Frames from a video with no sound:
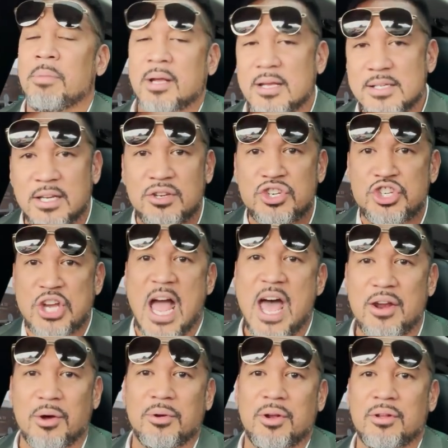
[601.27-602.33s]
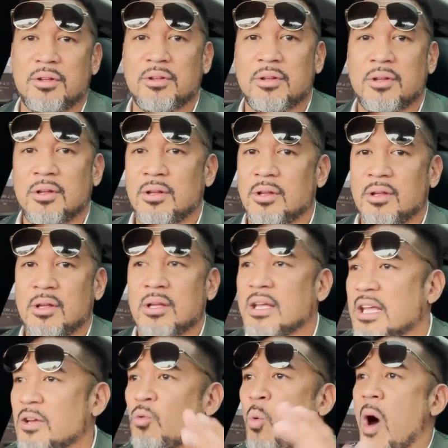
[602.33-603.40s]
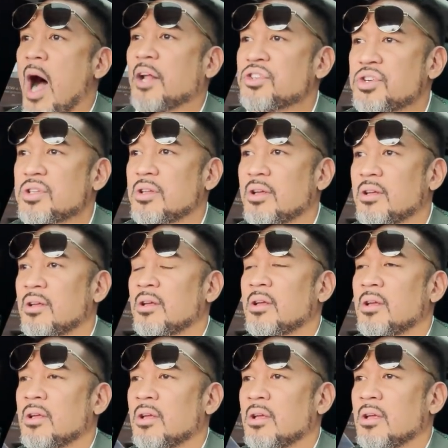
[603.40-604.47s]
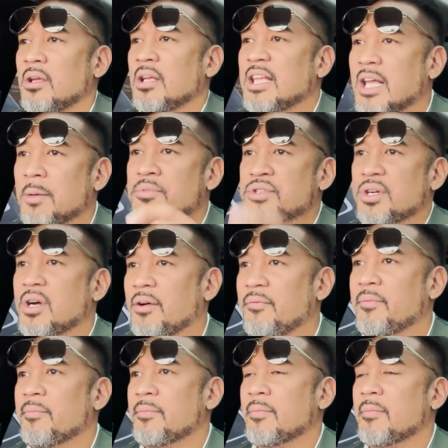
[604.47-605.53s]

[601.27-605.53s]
Because he shadowed, he watched, he observed.